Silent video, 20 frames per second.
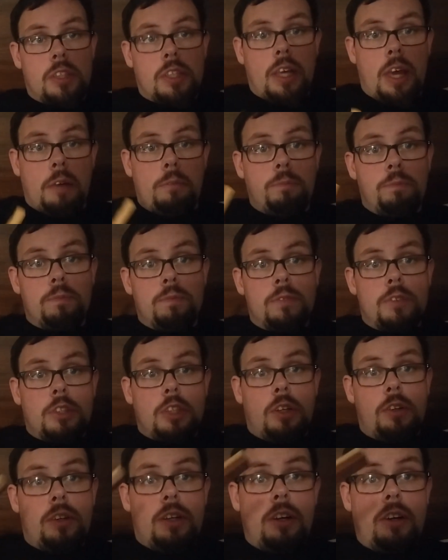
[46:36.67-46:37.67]
Okay,
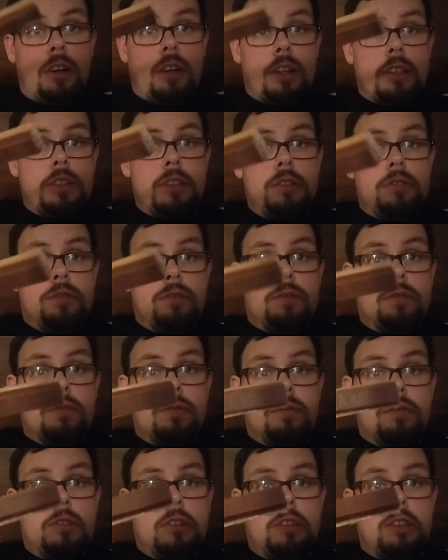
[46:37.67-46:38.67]
so here it is.
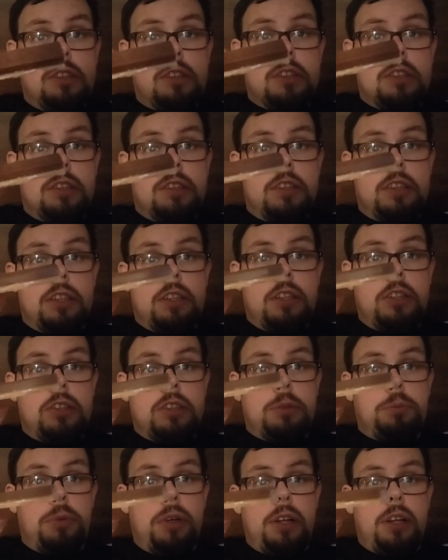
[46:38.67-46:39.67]
It
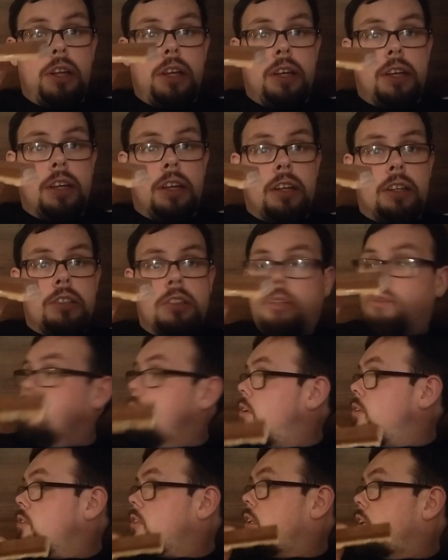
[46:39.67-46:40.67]
looks a bit like a... Do you know
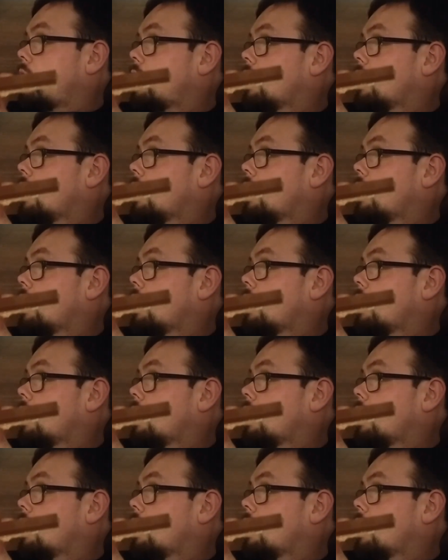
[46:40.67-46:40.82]
what it looks